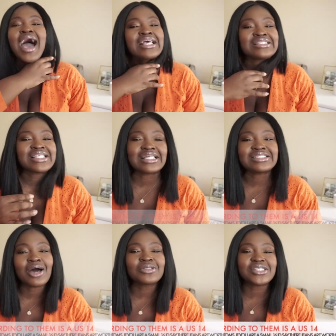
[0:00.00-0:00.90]
I sat
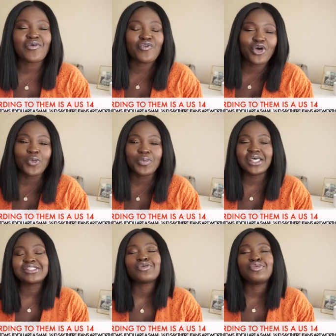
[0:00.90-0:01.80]
down to film
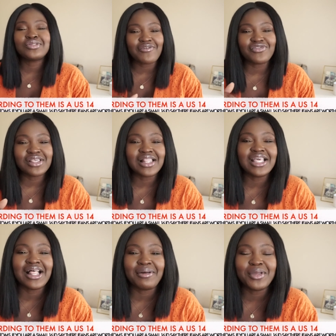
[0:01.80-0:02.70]
this. So definitely
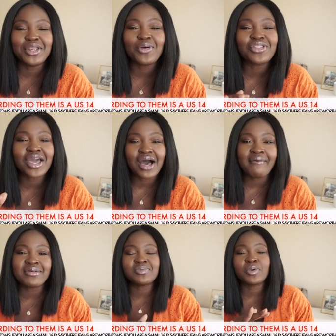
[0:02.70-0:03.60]
let me know in the
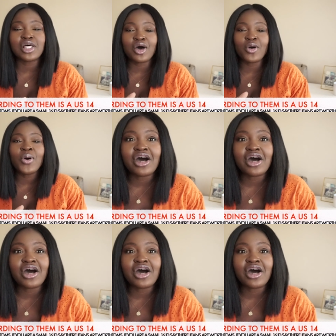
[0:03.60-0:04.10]
comments below